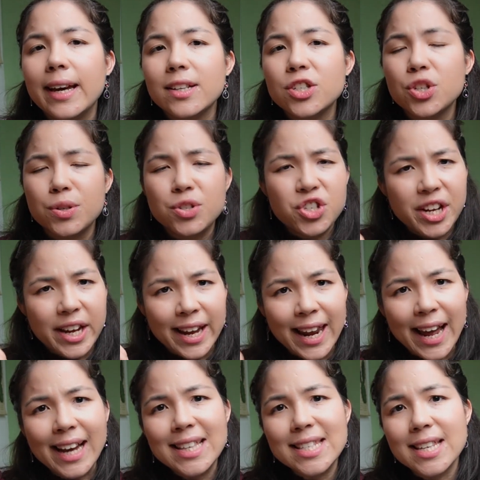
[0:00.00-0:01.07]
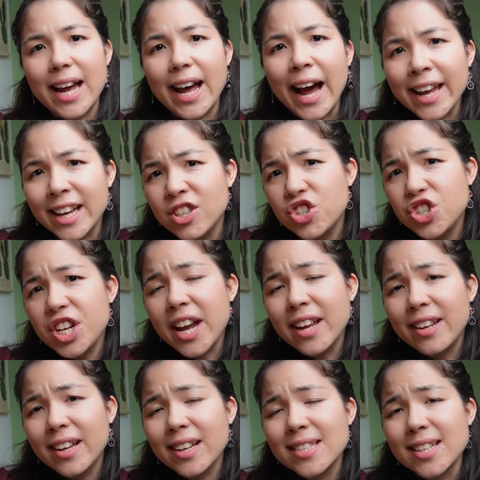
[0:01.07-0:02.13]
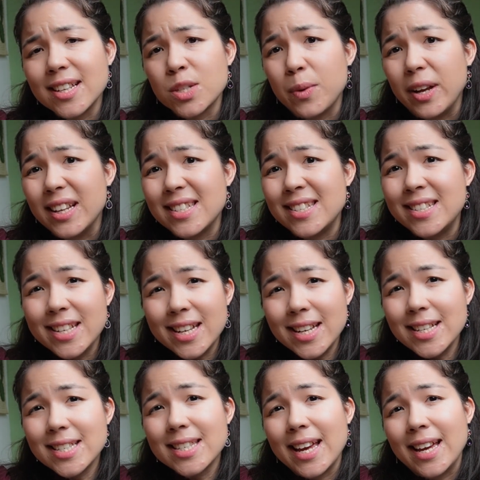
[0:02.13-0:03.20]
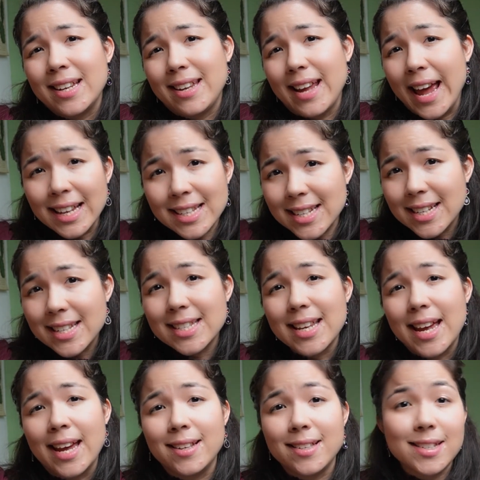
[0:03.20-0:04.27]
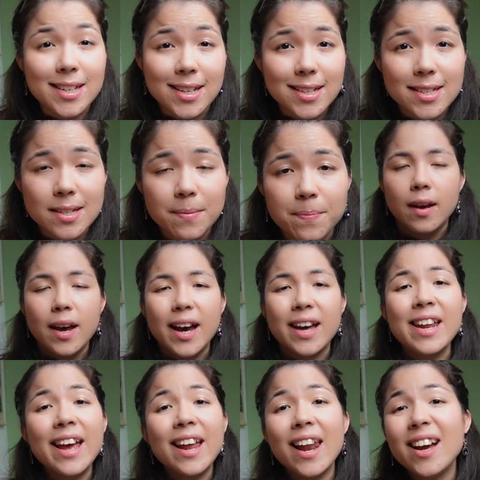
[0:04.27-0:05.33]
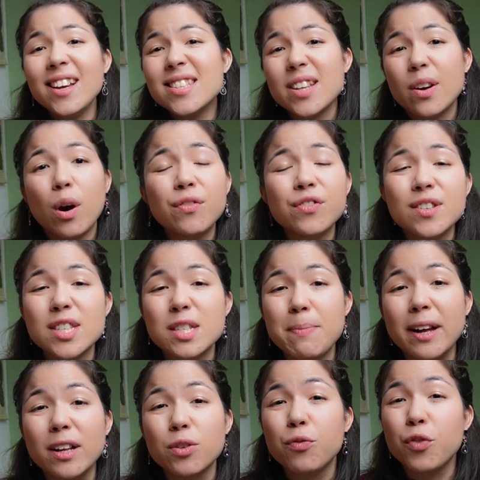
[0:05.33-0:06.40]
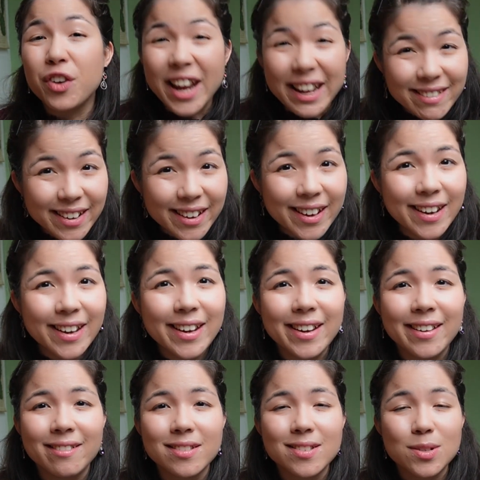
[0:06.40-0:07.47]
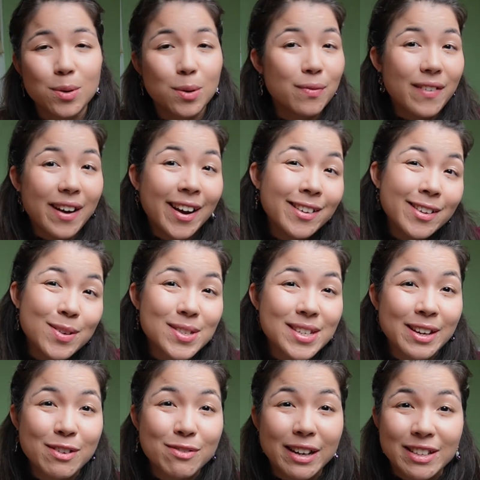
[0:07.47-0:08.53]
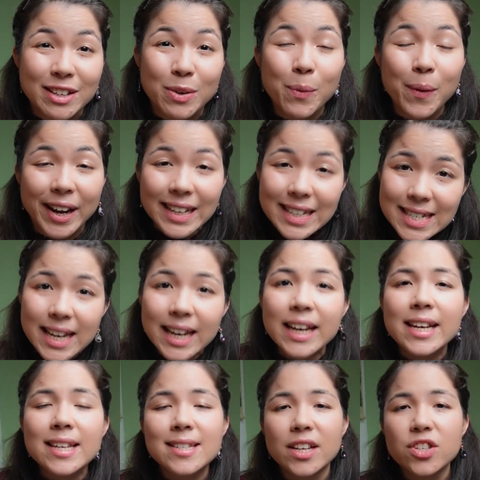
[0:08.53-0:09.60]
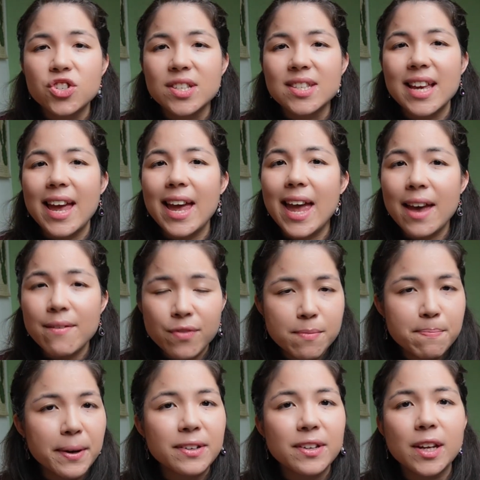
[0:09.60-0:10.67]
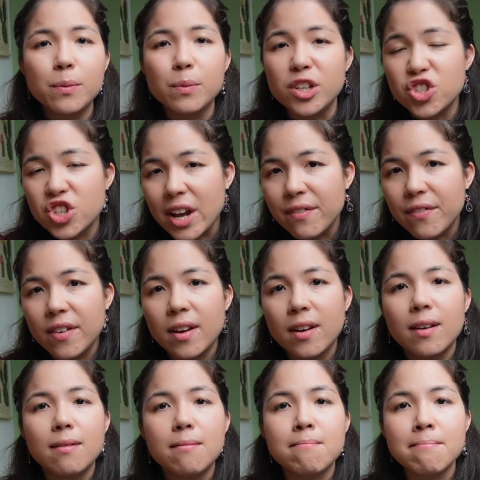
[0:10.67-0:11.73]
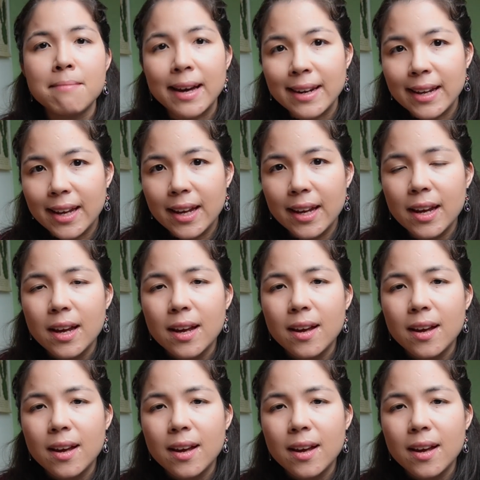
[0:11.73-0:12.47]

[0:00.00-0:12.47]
So she elides ing endings as well as Ds and Ss and Ts. And her lines are often spelled phonetically in sort of idiosyncratic ways, such as everybody, whichever, money.